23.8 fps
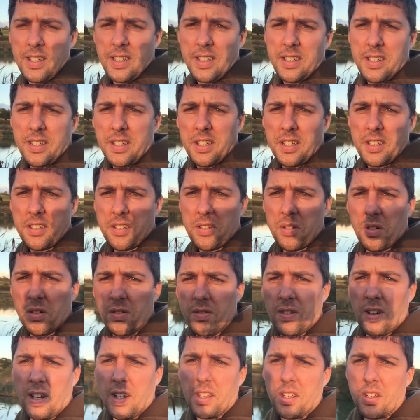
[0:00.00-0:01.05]
It's just sort
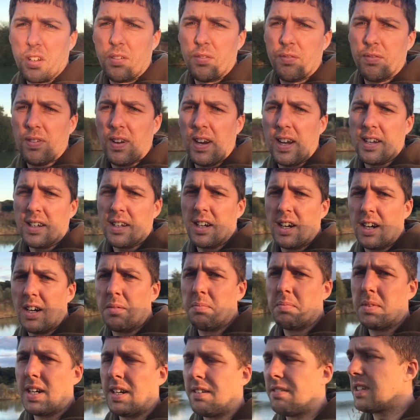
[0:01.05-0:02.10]
of like gone flat
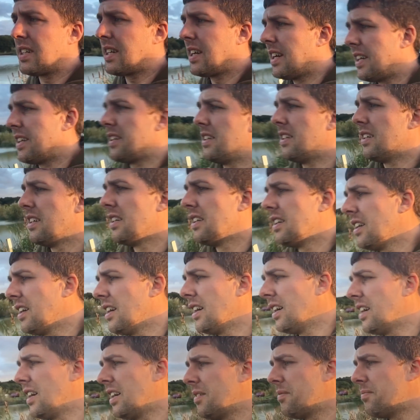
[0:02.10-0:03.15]
calm now again.
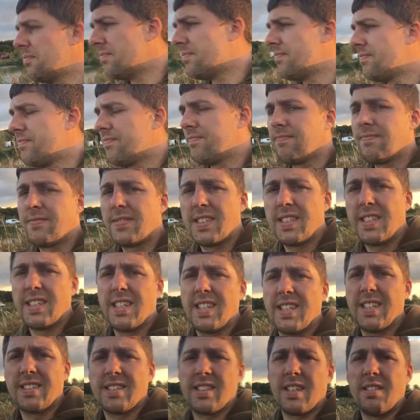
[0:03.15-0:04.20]

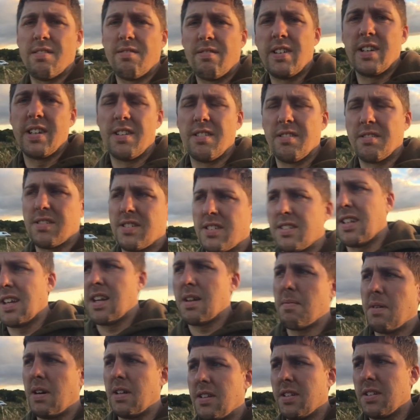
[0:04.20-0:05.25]
Yeah, don't really know what to say
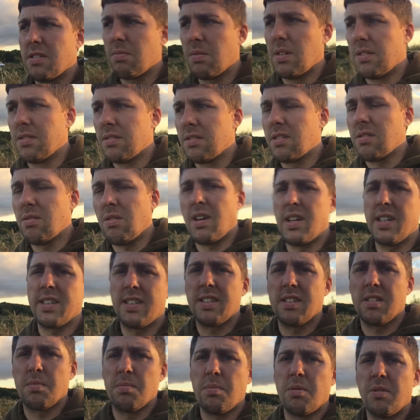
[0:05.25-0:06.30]
about this one. Quite
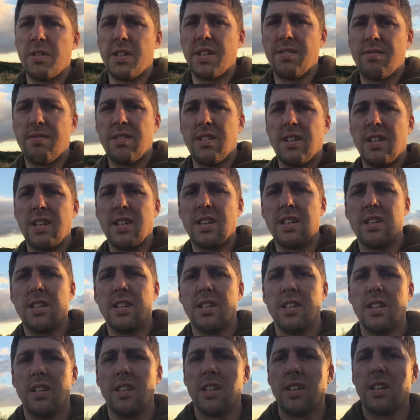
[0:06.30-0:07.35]
disappointed really,
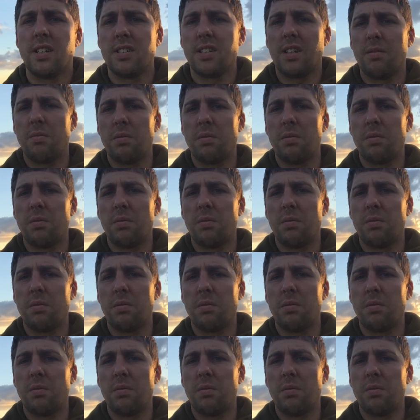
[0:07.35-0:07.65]
because I